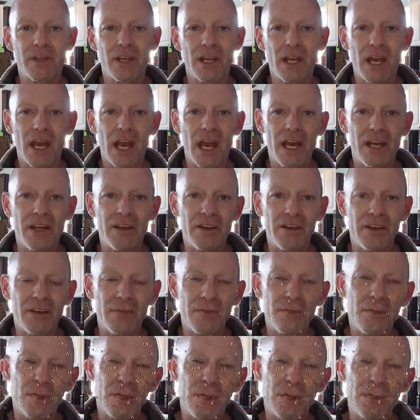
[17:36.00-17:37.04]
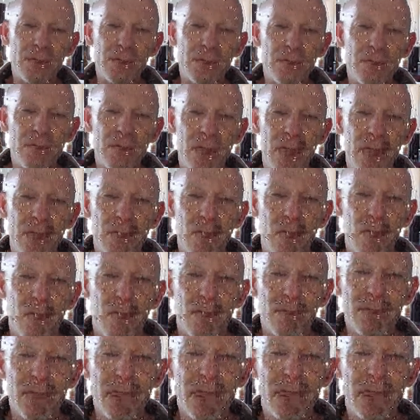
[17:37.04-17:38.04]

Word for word: And if you can do that all day